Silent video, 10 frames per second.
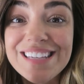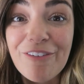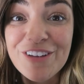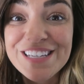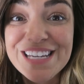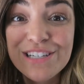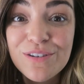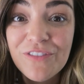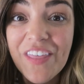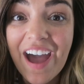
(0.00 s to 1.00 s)
definitely stay
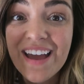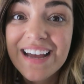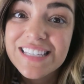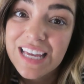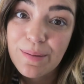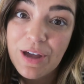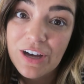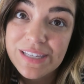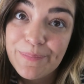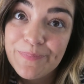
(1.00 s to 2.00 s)
tuned for that. It's gonna be
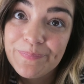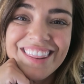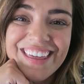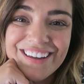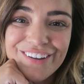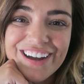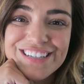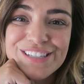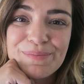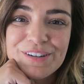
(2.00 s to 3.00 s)
awesome. Thank you
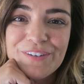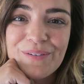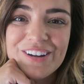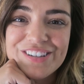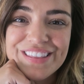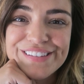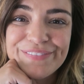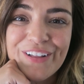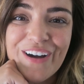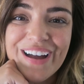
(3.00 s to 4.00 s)
guys so much for watching
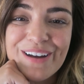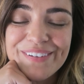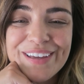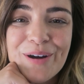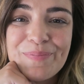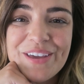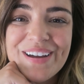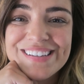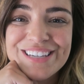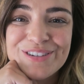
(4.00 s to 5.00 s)
this vlog. I really hope that
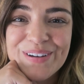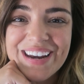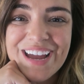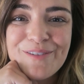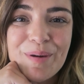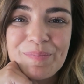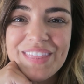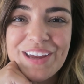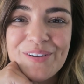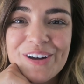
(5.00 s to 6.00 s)
you guys enjoyed it.
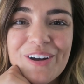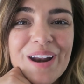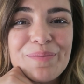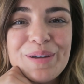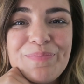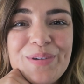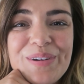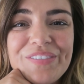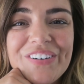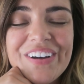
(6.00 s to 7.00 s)
Remember that you're incredibly
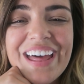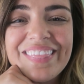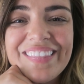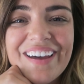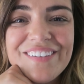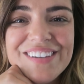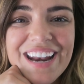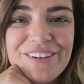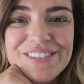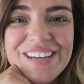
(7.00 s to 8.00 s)
beautiful and loved,
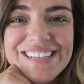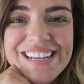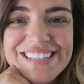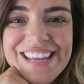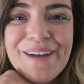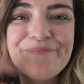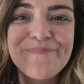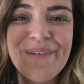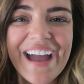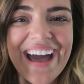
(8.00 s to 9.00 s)
and I will see you guys next
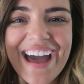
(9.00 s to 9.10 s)
time. Bye